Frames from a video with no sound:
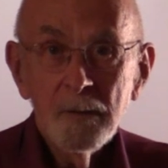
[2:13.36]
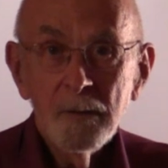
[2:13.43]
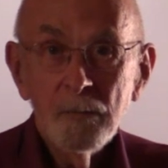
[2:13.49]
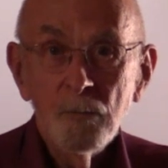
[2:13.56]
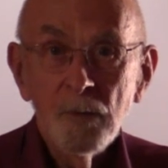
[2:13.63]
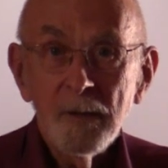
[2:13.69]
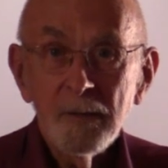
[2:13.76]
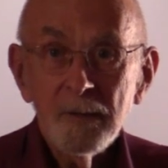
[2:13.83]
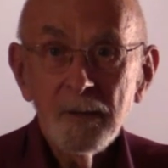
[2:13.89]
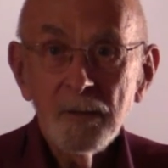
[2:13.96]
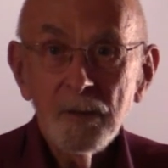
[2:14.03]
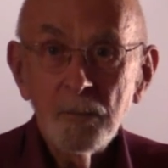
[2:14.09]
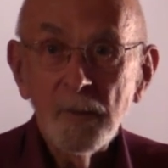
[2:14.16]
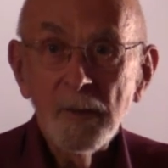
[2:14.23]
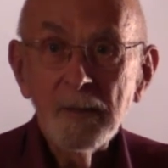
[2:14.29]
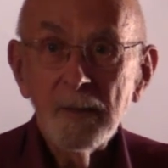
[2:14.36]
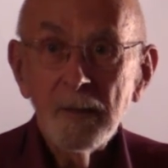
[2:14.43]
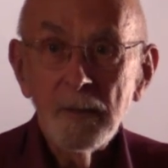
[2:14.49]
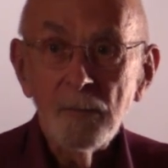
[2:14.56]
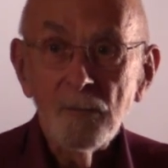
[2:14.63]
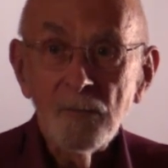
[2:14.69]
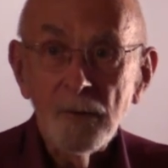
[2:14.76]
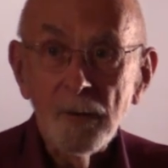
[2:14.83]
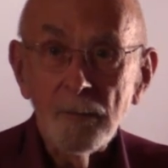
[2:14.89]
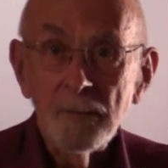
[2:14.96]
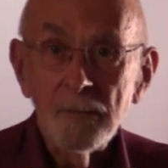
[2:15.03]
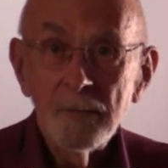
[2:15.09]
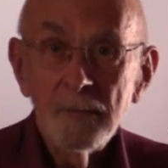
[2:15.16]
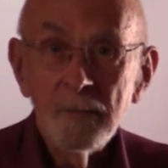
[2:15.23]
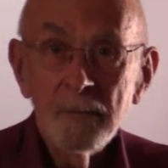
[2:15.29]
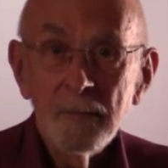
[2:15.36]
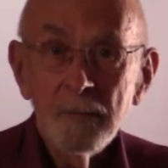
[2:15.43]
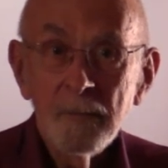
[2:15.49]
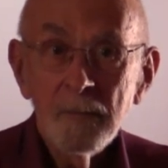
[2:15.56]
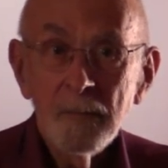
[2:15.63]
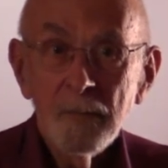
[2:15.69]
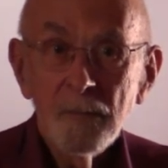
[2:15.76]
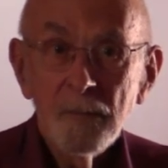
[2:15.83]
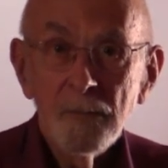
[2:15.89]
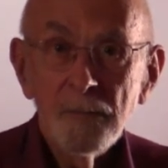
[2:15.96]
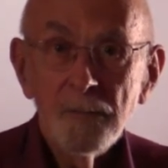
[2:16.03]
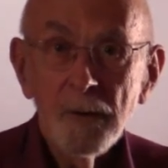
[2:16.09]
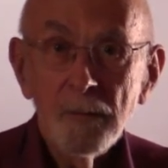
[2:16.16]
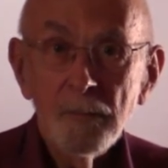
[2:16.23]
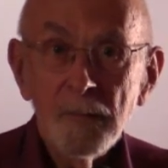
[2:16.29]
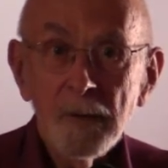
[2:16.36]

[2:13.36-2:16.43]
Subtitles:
Where does the spin come from? From